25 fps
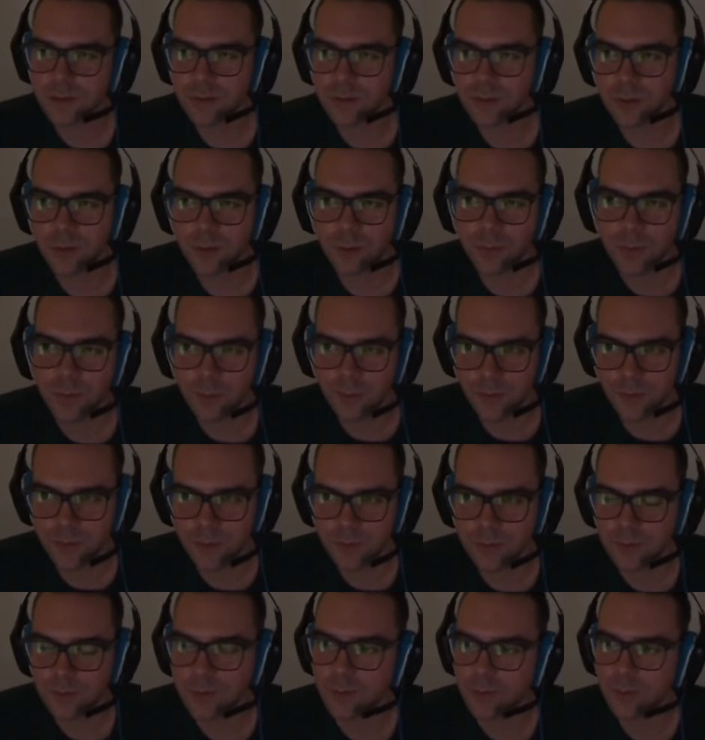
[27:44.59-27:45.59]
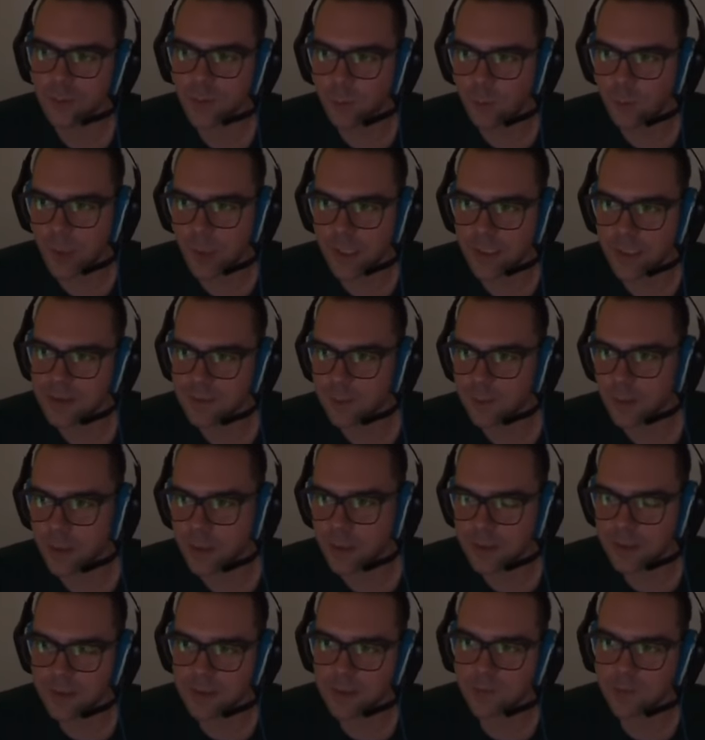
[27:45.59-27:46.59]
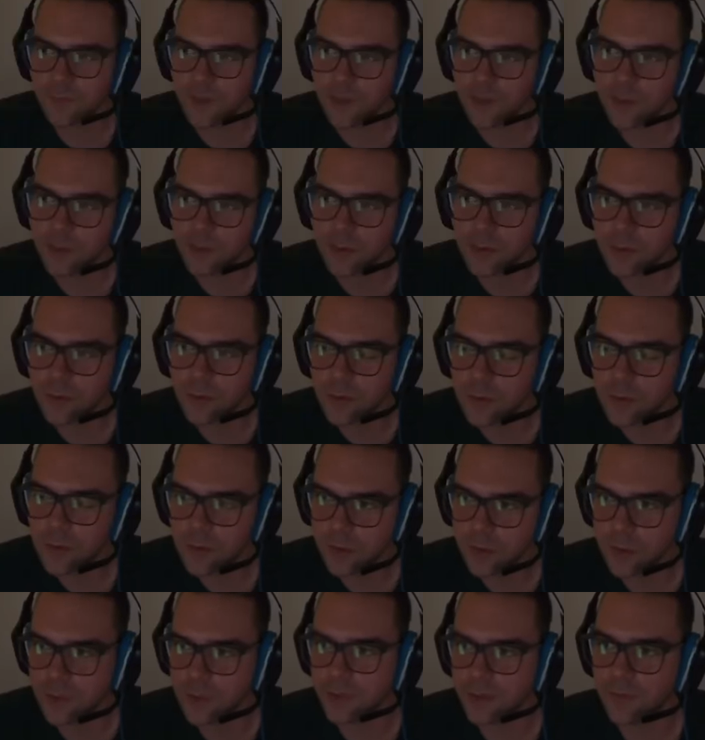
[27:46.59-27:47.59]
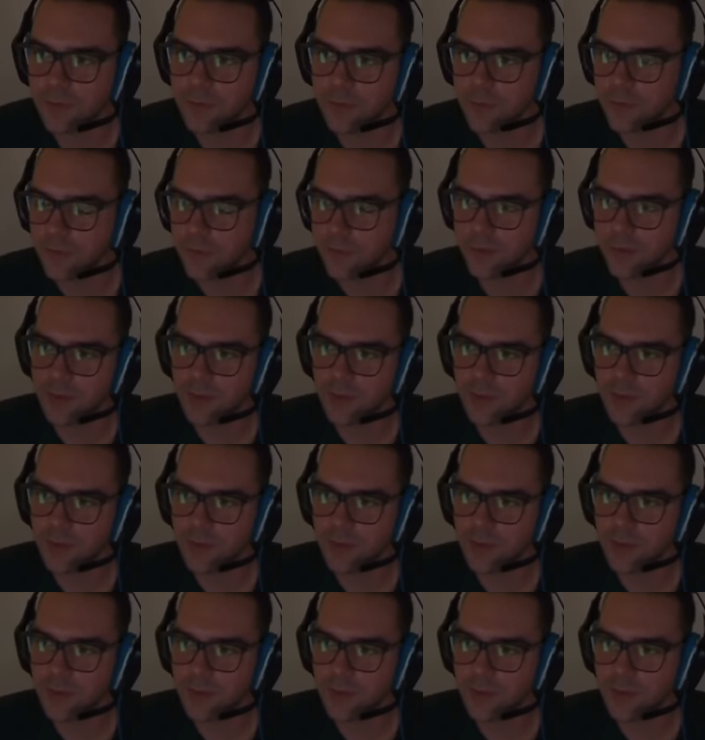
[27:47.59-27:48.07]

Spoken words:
or do we want to replace parts of Energo and